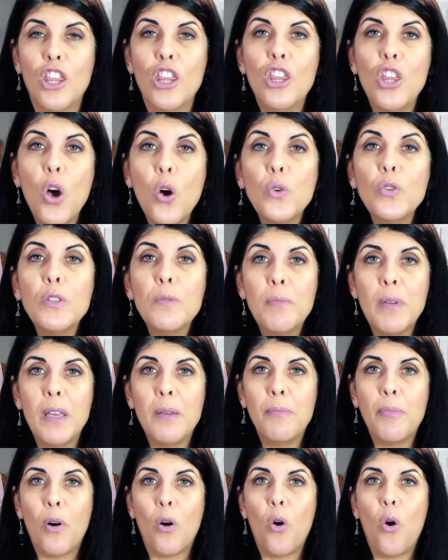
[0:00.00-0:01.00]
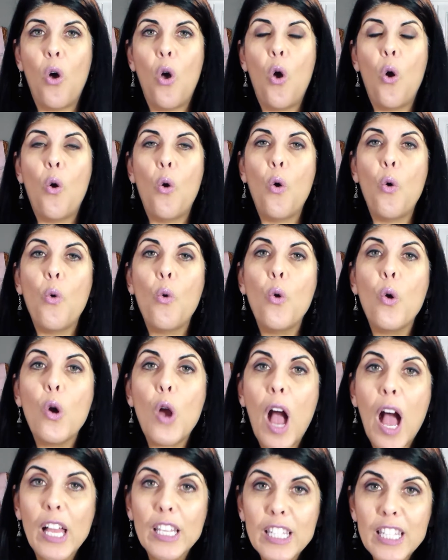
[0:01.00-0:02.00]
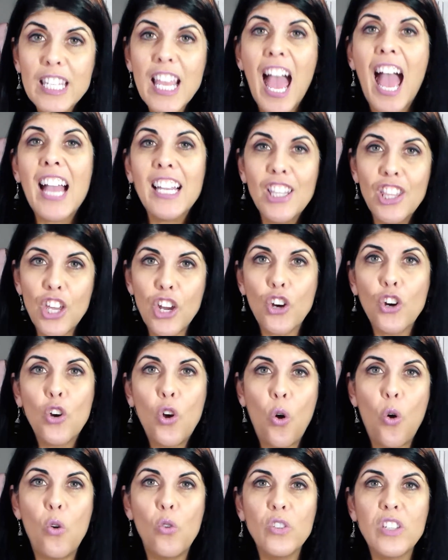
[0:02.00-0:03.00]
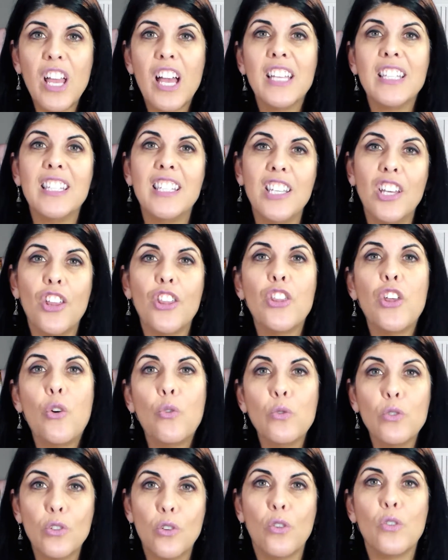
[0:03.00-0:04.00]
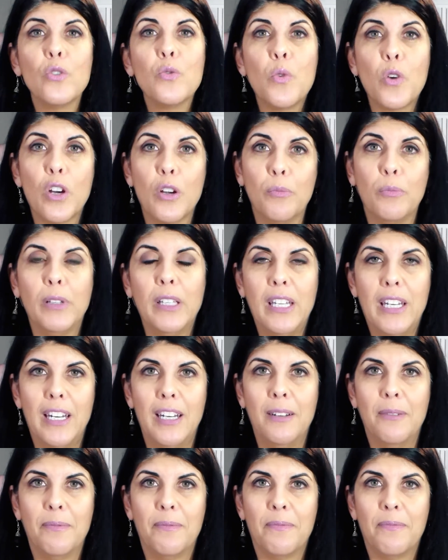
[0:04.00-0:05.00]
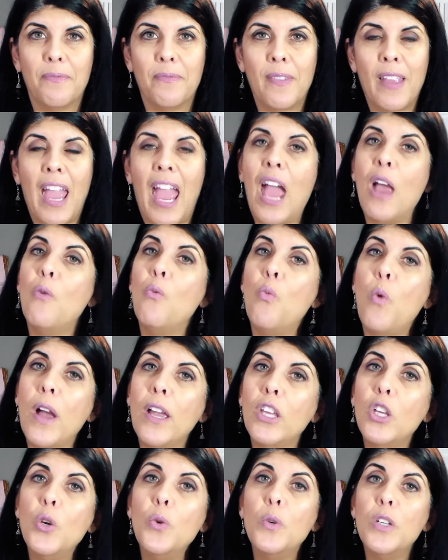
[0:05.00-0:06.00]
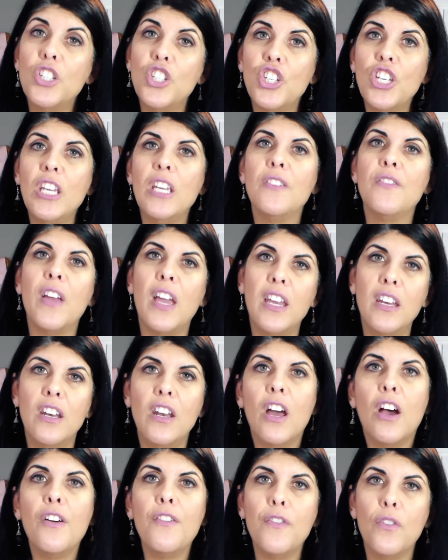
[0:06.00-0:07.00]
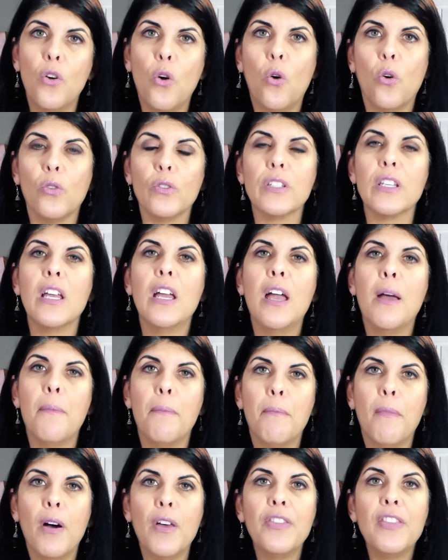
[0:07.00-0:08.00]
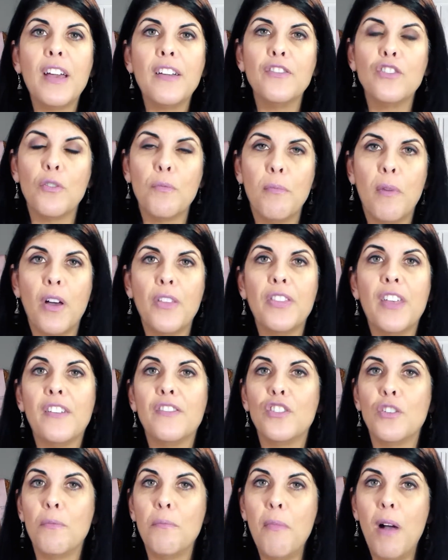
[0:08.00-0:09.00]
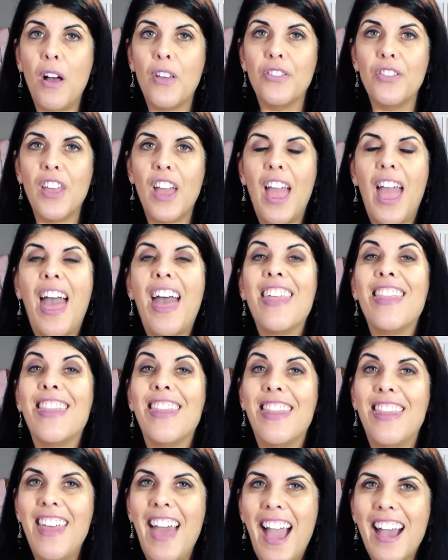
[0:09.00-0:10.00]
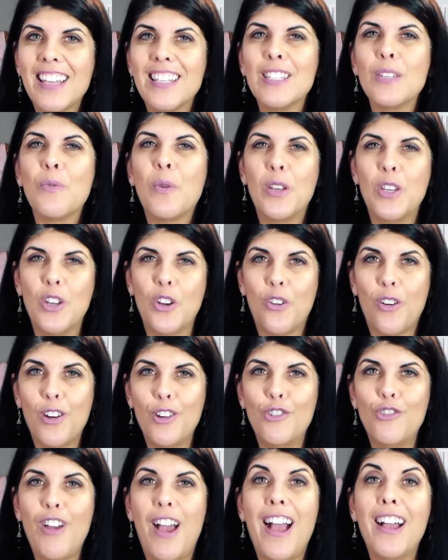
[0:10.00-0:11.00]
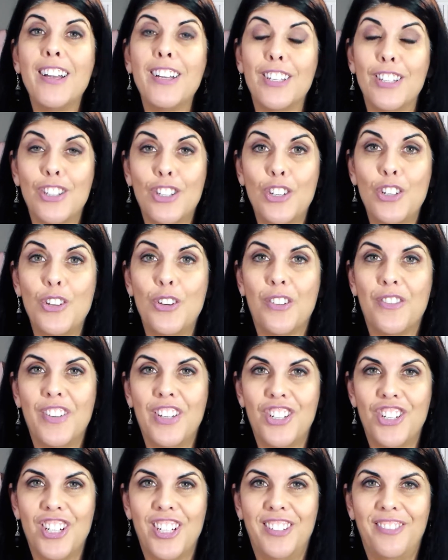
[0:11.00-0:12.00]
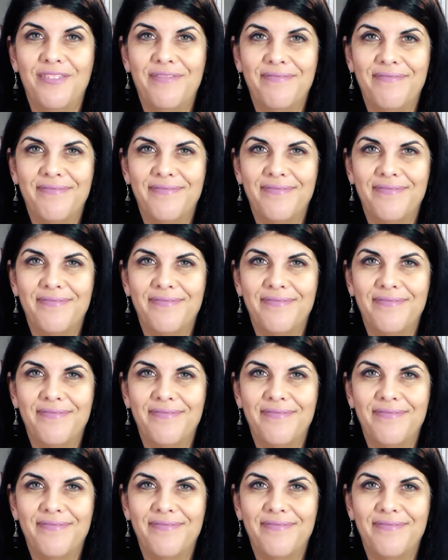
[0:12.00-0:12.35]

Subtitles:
those people attack their goals until those goals were completed. And when you achieve enough goals month after month after month, that's when you're on track to your vision.